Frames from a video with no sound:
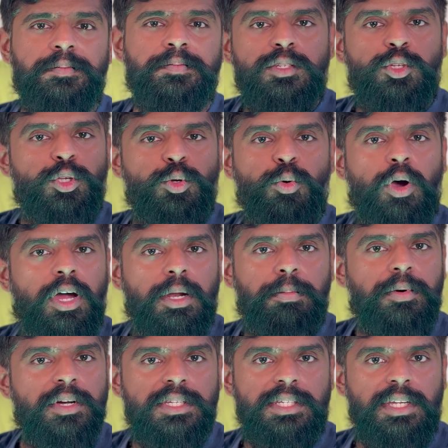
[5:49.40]
So you are a
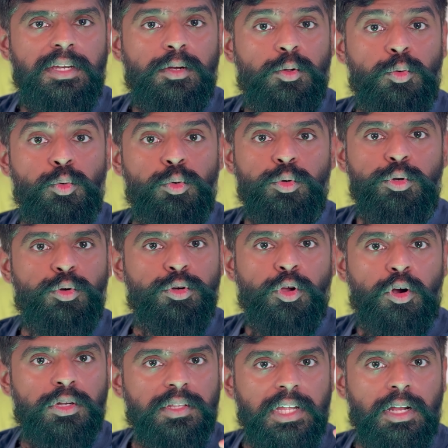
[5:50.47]
person who do
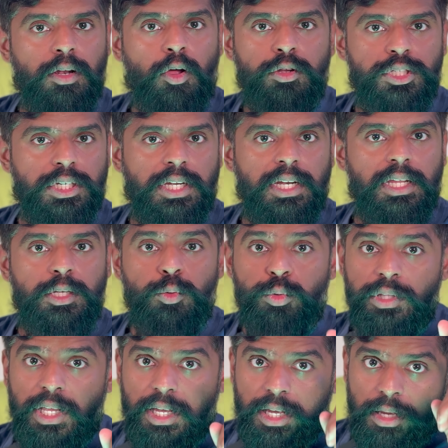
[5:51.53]
not think logically,
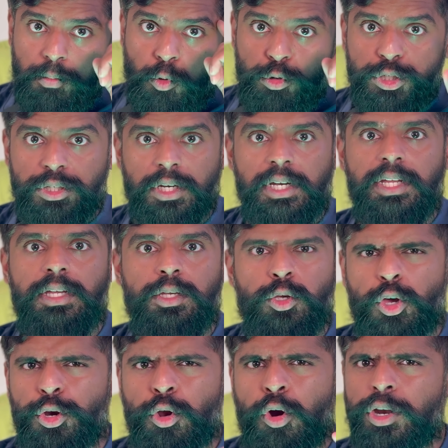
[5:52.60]
you think emotionally.
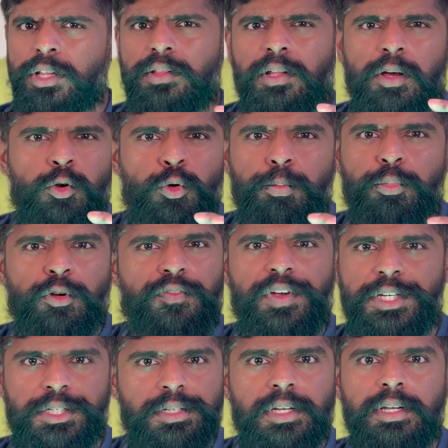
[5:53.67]
You're not a thorough
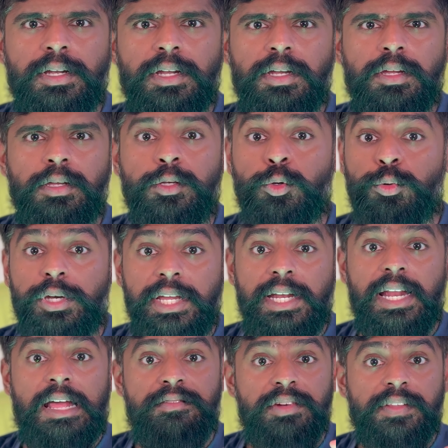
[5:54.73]
professional. You
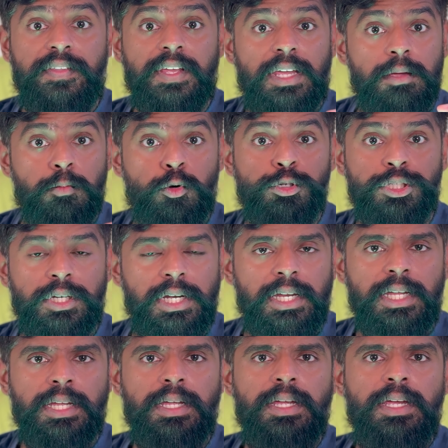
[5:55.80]
deal everything
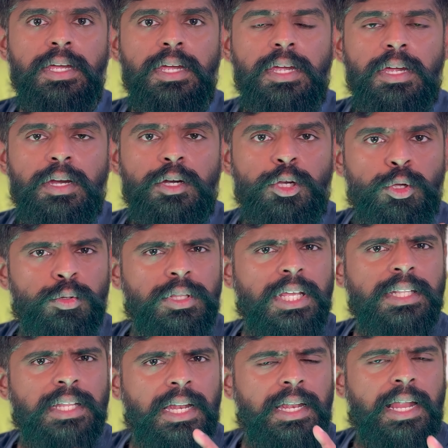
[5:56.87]
emotionally. Do you
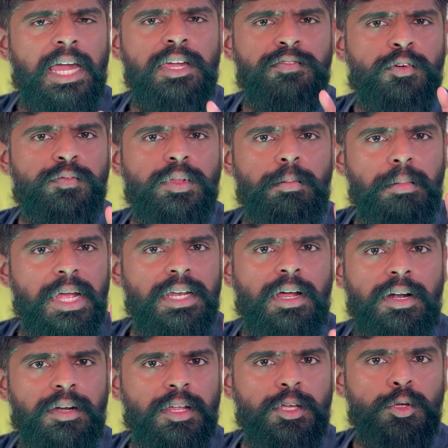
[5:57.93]
think the life of the men
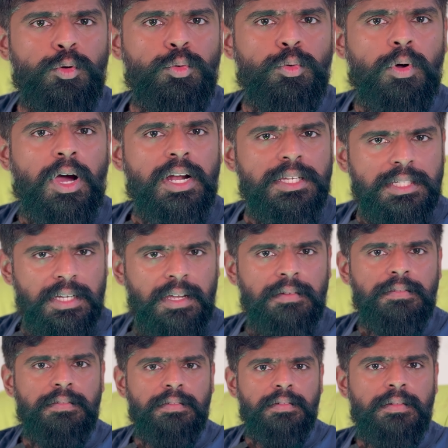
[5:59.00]
under you are safe?
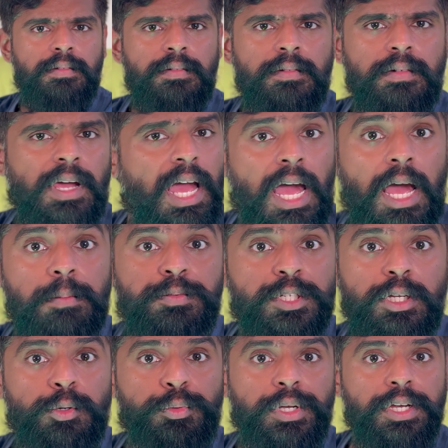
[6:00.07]

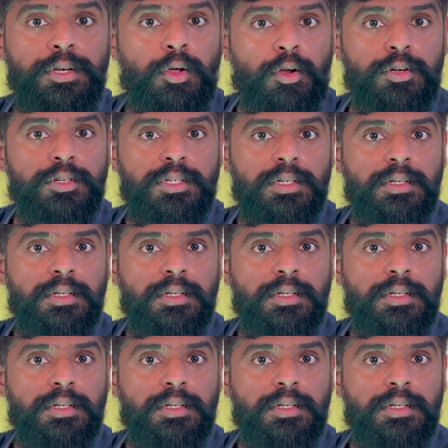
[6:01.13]
Absolutely not,